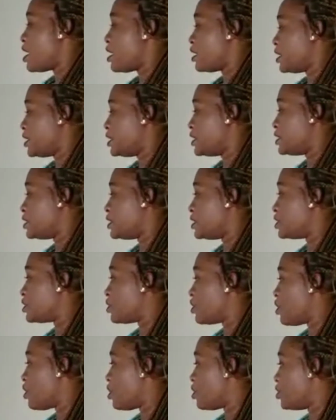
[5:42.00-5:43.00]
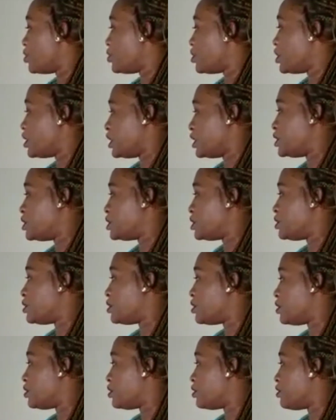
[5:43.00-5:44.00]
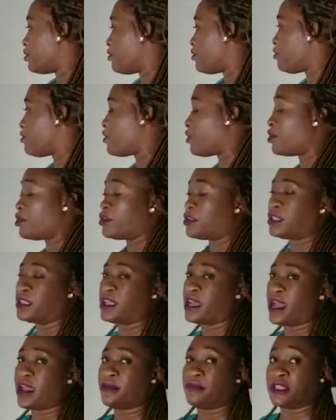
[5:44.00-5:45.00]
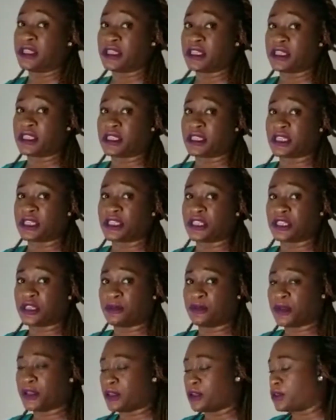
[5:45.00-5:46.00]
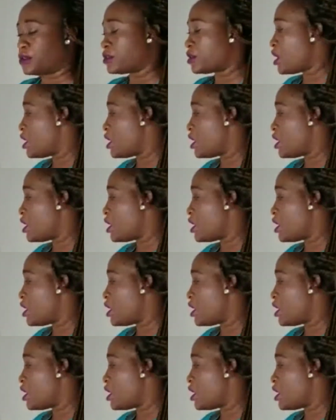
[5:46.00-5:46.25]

This is all you need to know for your diabetes insipidus.